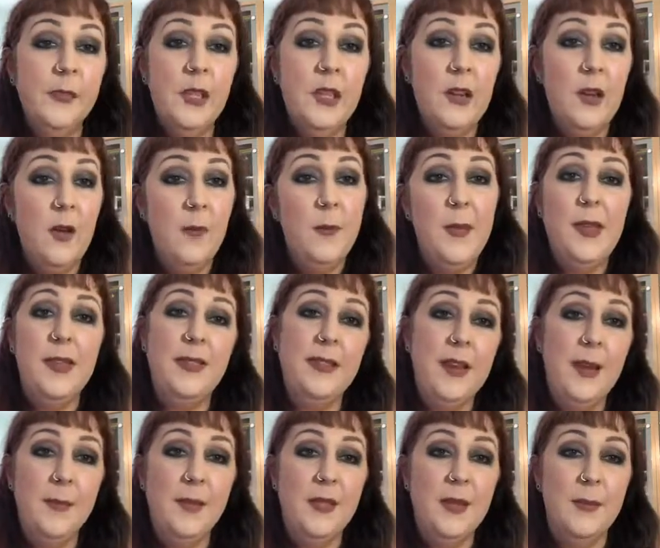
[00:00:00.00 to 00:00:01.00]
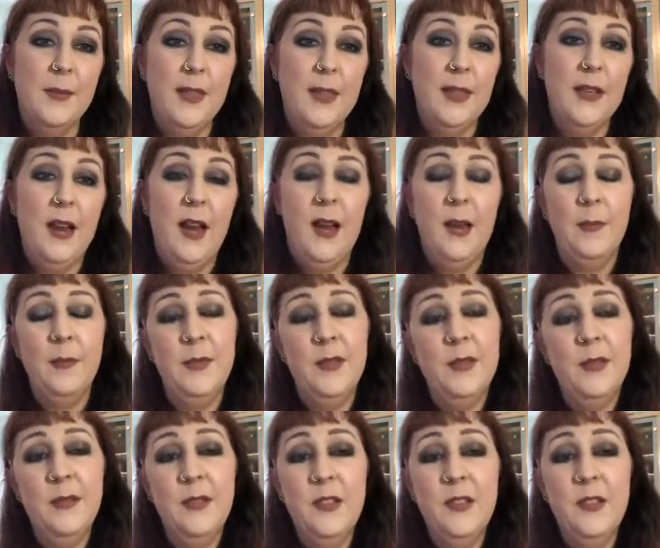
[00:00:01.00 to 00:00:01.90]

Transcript: you know, mix it up some of the times.